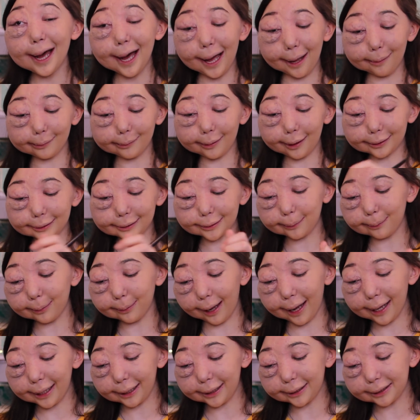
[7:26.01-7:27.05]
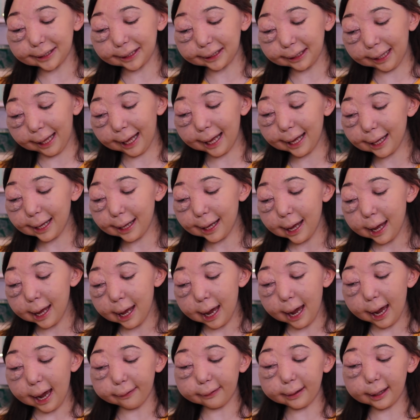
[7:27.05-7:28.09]
I'm going to apply it using that,
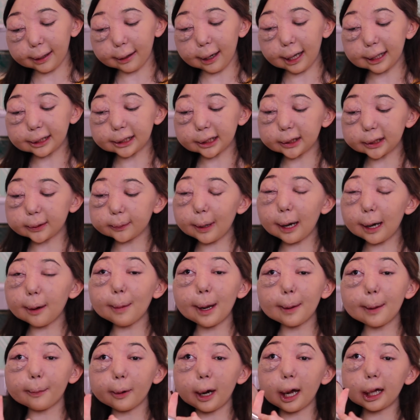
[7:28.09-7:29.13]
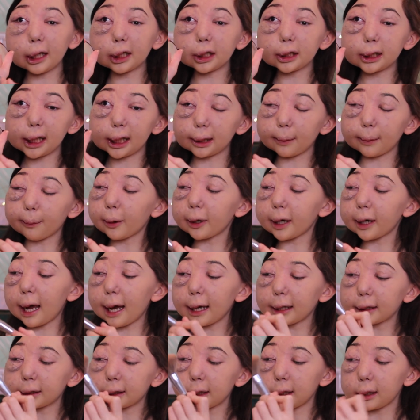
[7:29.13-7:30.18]
and then I just swirl my brush in the
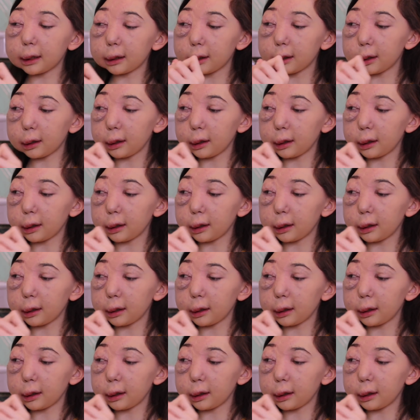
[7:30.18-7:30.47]
product,